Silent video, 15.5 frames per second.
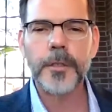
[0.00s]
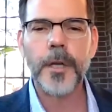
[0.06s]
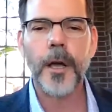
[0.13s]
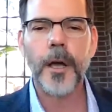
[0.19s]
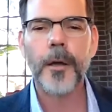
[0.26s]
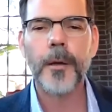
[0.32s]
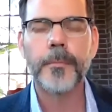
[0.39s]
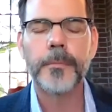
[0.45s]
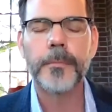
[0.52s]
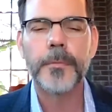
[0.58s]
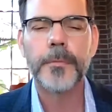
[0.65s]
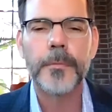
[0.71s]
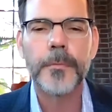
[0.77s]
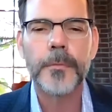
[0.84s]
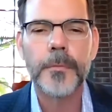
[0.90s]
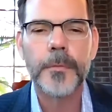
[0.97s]

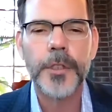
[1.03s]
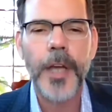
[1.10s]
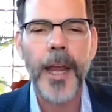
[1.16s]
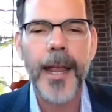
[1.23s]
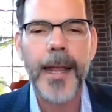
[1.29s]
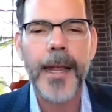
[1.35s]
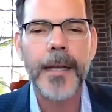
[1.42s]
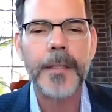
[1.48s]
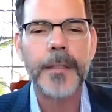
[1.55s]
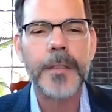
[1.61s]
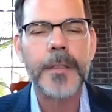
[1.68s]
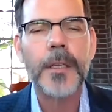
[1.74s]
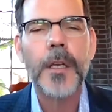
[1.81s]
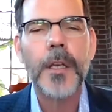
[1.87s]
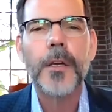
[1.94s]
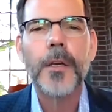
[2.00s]
um,
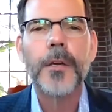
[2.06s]
chains